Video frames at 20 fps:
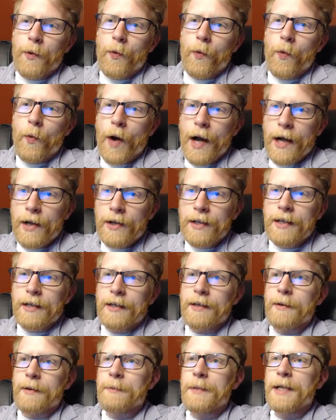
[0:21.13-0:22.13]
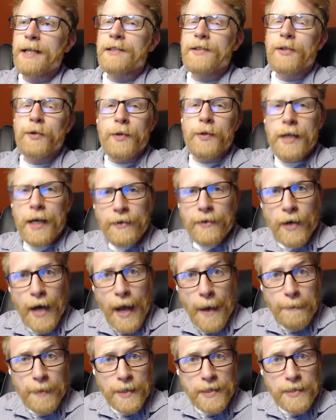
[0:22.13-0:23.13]
Welcome to another
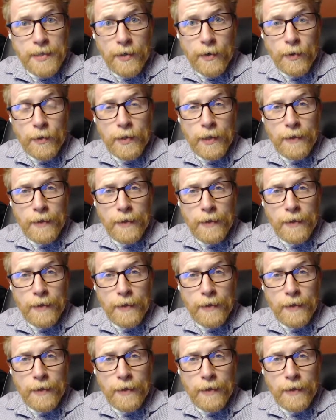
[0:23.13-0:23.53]
episode